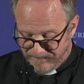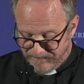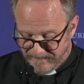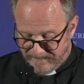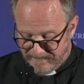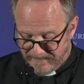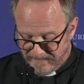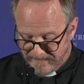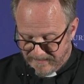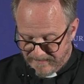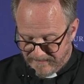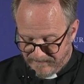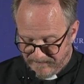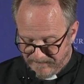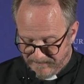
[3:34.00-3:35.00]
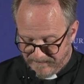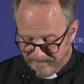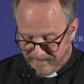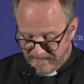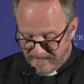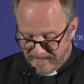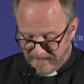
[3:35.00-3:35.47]

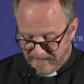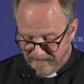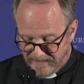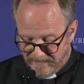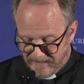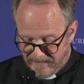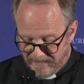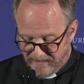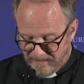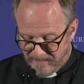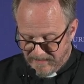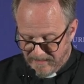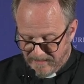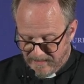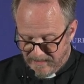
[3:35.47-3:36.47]
No one is speaking in this clip.